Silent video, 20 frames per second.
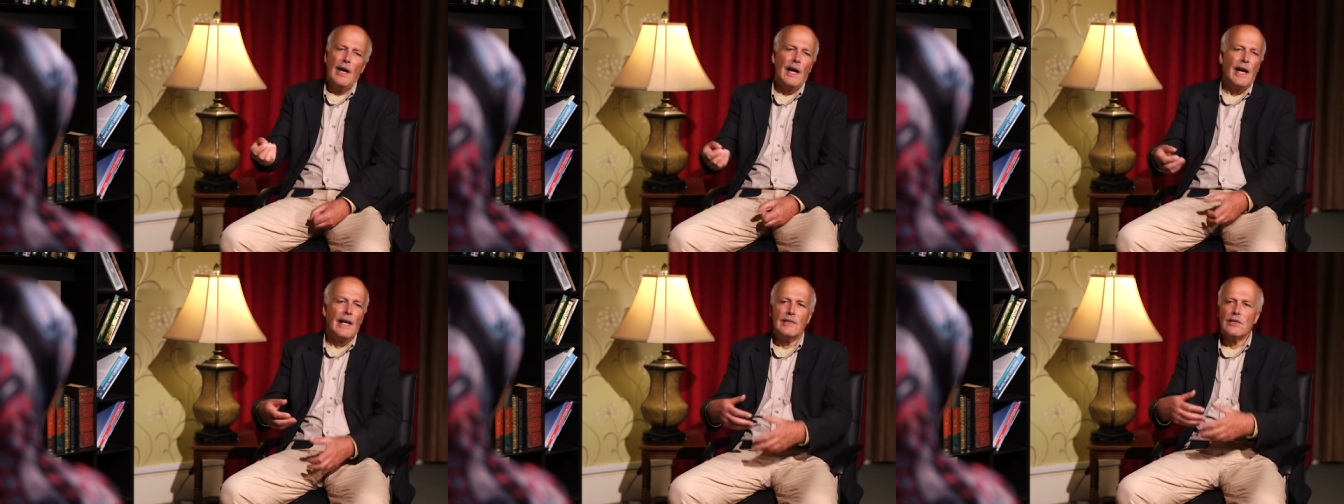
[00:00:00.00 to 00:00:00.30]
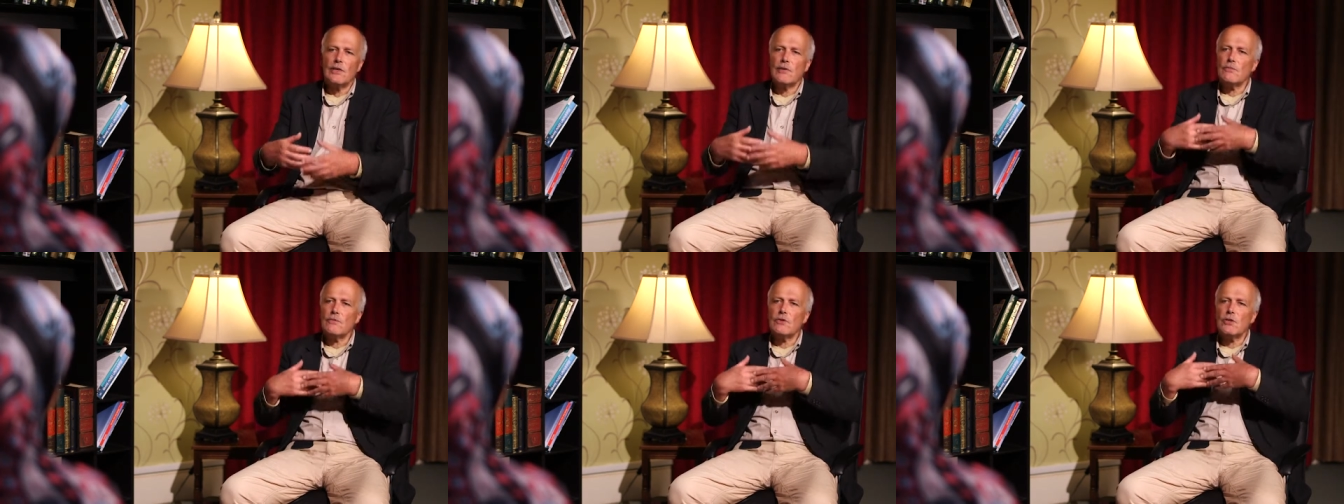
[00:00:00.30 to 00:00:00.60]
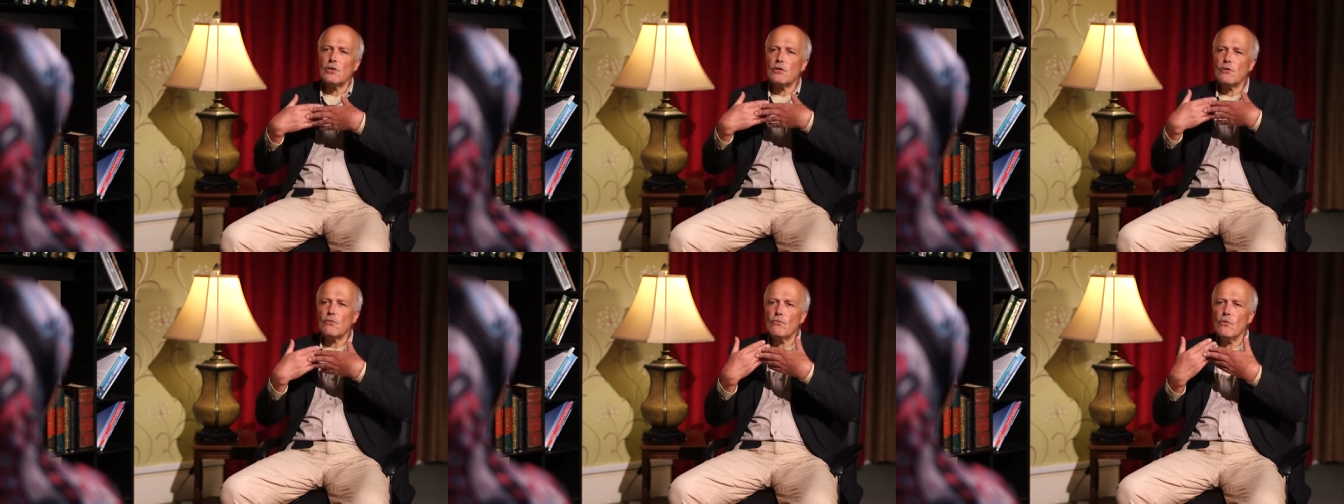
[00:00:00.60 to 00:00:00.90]
and
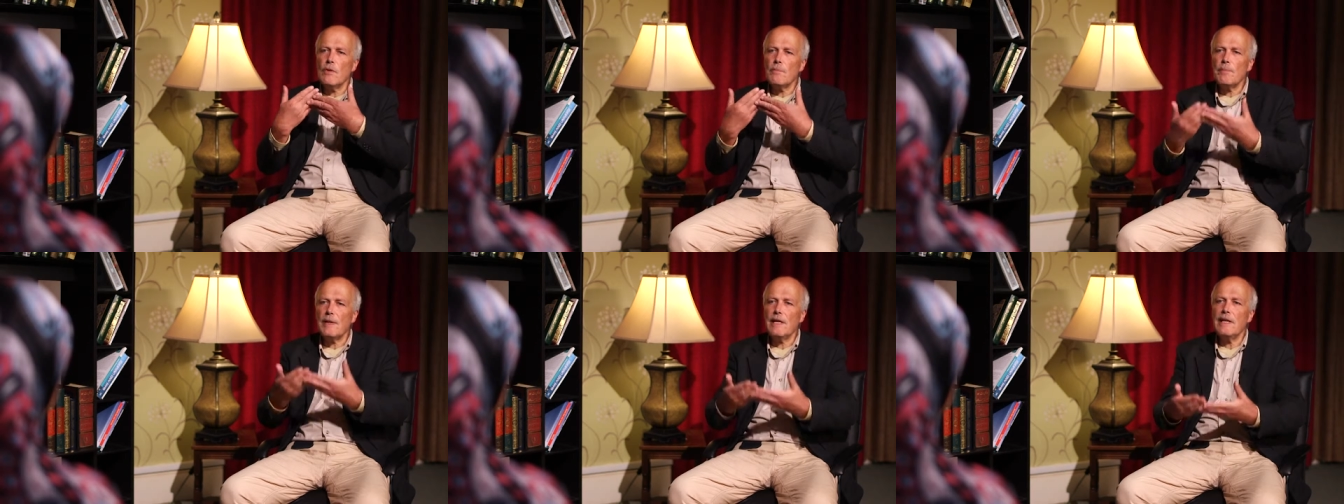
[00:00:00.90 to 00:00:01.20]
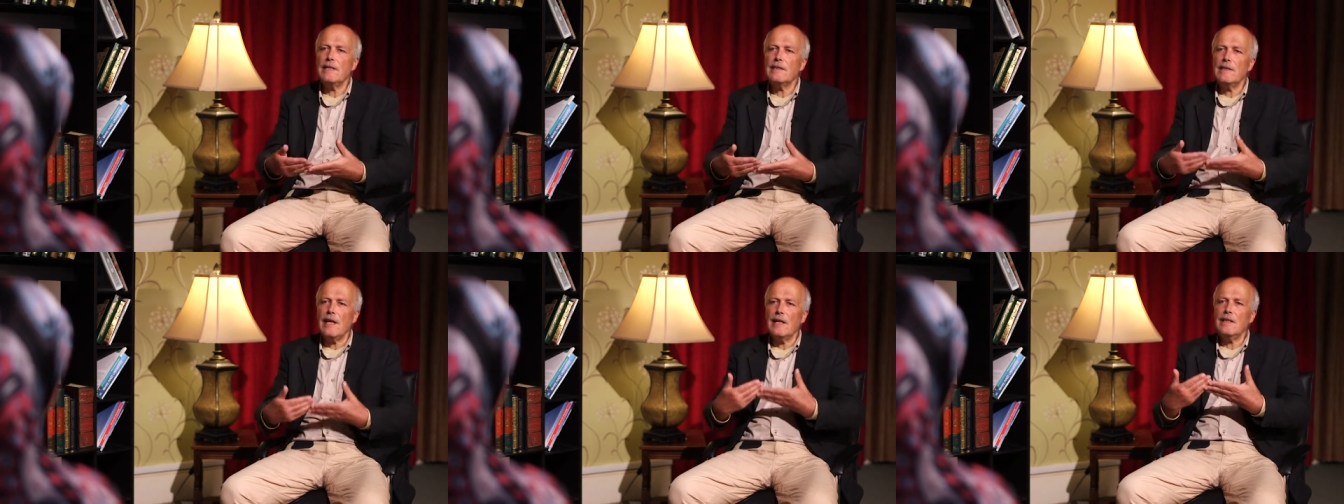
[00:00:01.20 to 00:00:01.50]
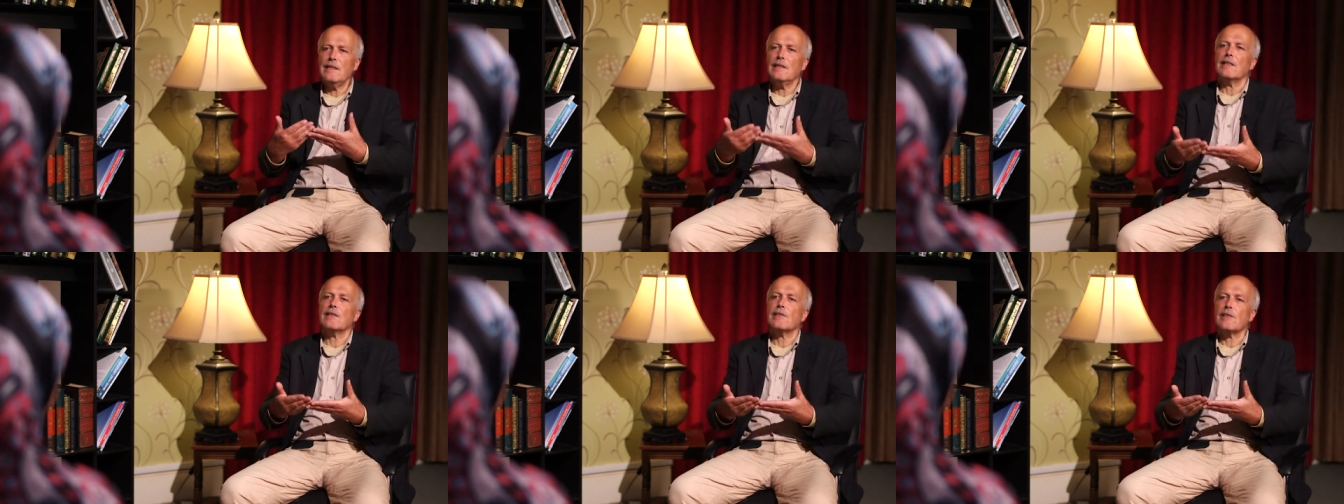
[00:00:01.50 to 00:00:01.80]
just repeat
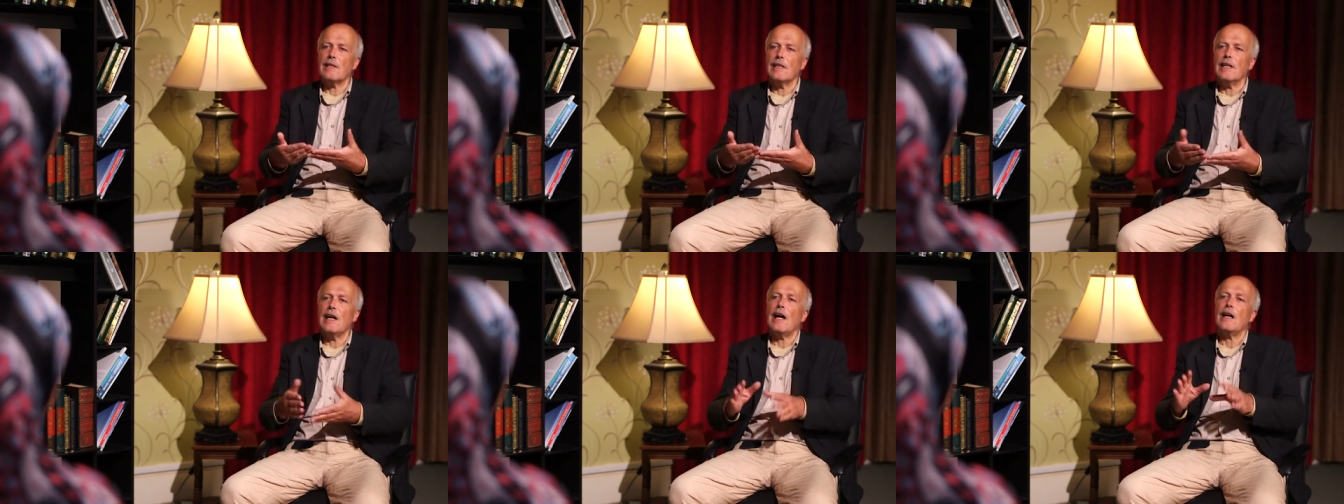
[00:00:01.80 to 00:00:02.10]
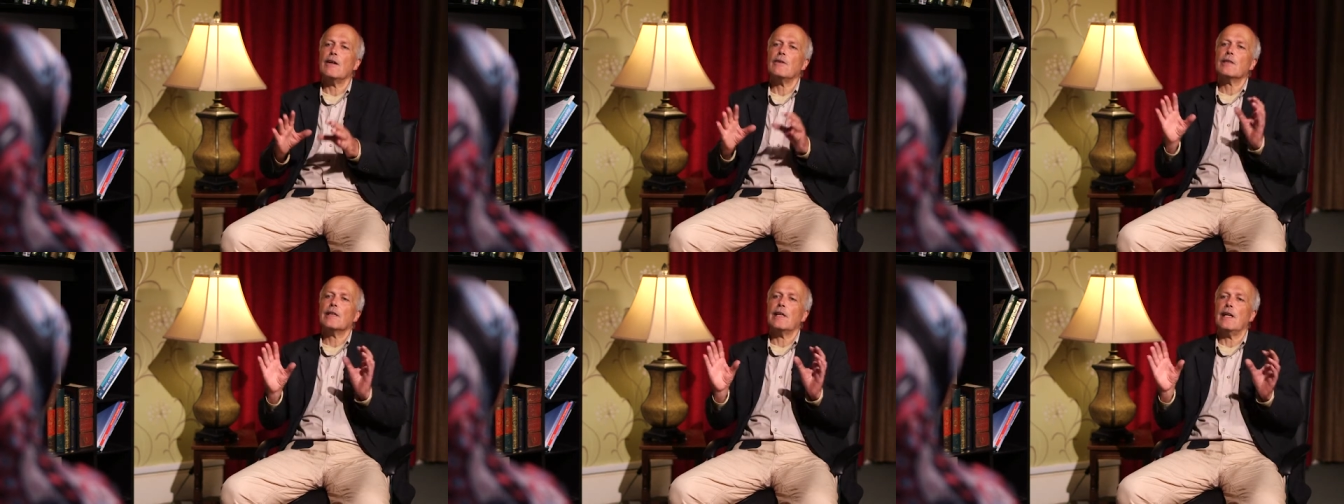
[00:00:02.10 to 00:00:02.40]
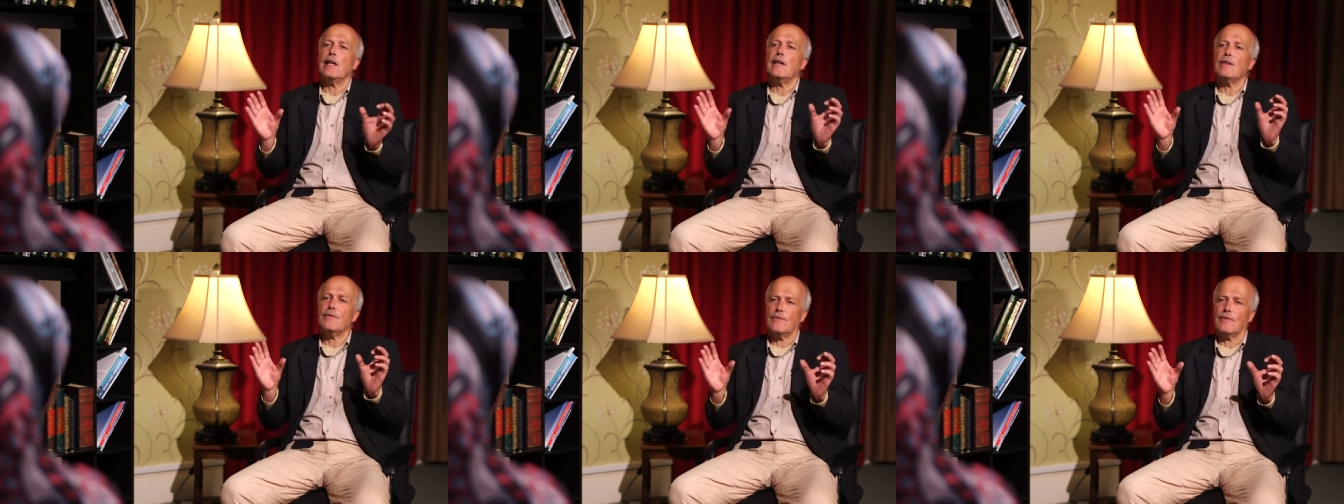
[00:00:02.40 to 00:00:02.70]
endlessly how
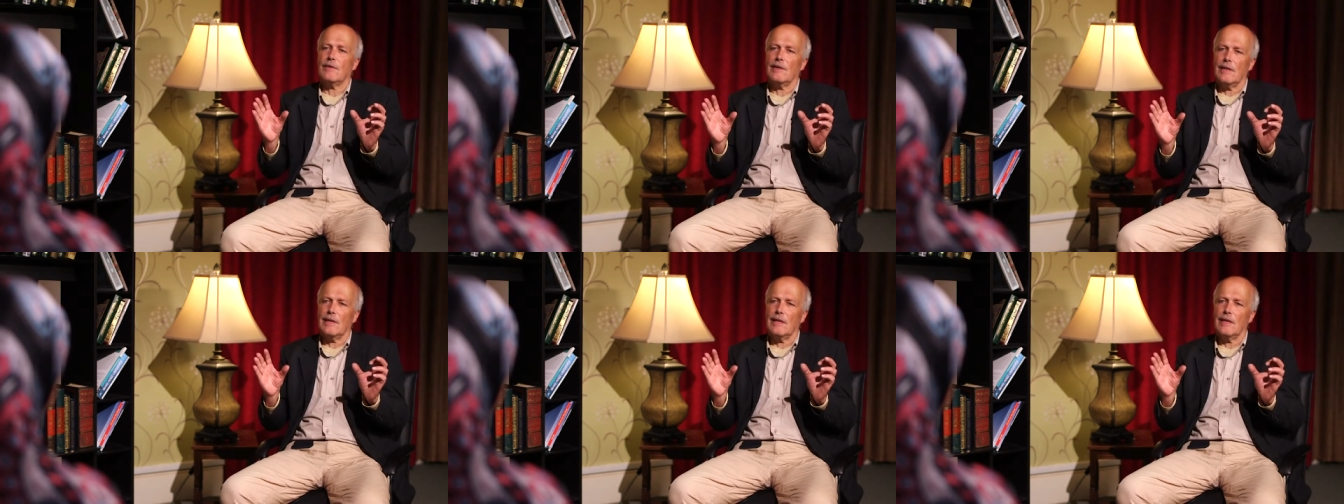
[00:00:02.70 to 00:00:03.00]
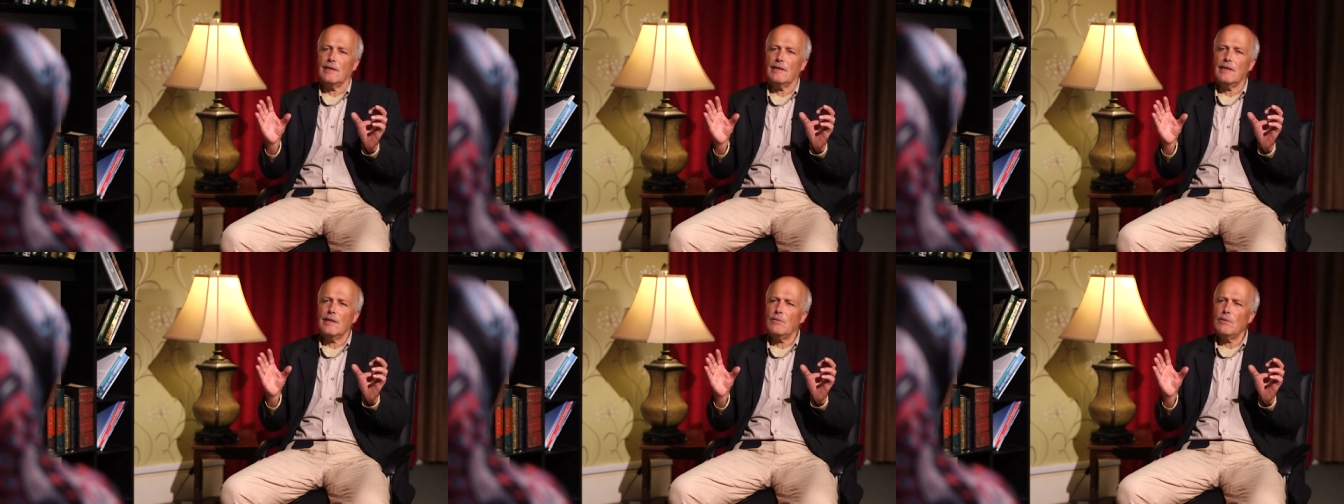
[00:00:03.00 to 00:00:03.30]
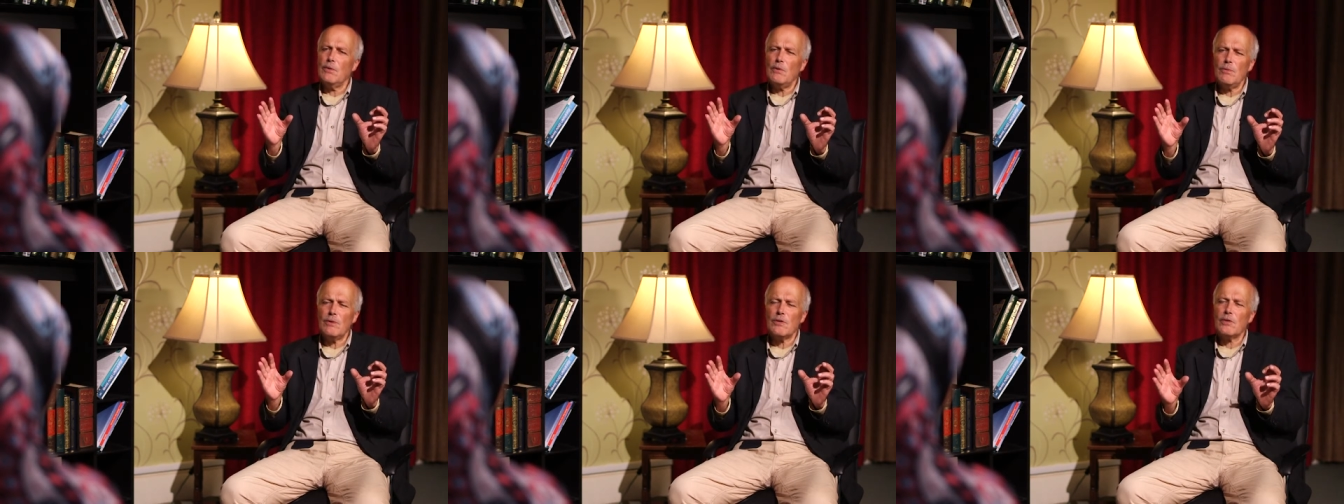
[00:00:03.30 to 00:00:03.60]
carefully, they
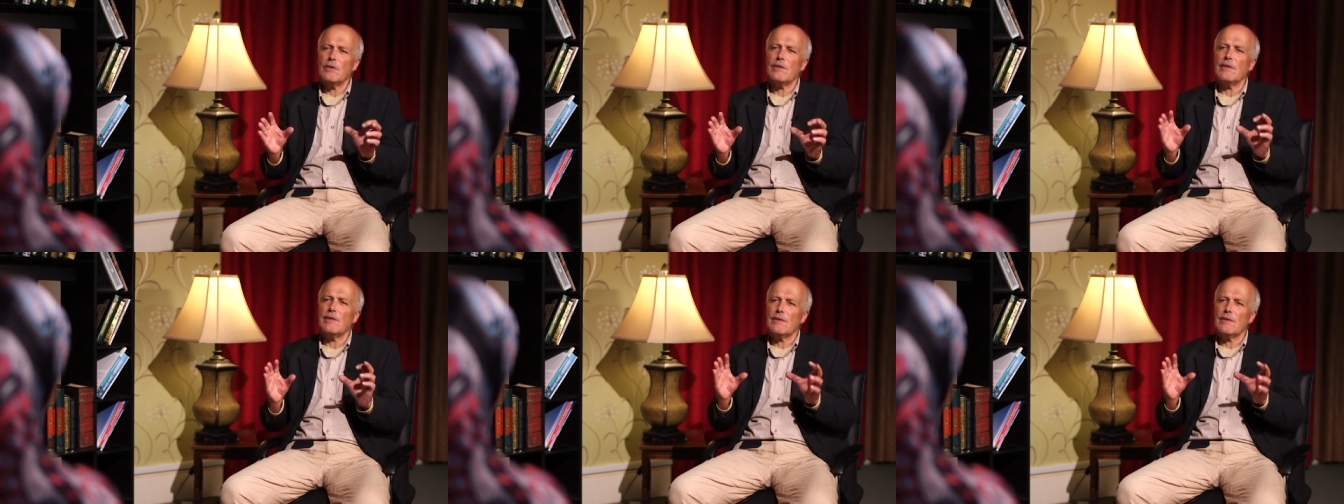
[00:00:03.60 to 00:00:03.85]
would always